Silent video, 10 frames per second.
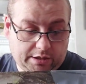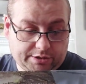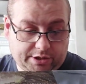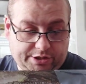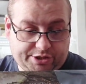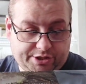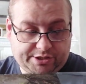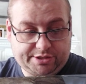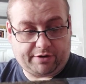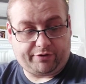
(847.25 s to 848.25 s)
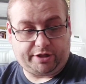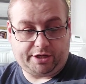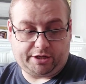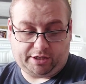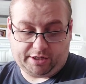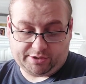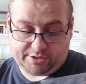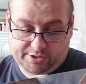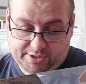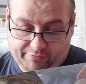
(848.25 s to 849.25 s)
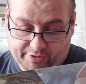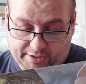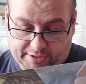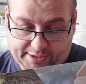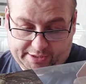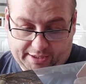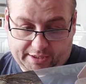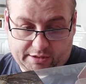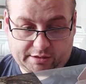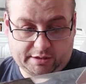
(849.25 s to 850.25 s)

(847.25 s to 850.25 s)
So he's definitely leader,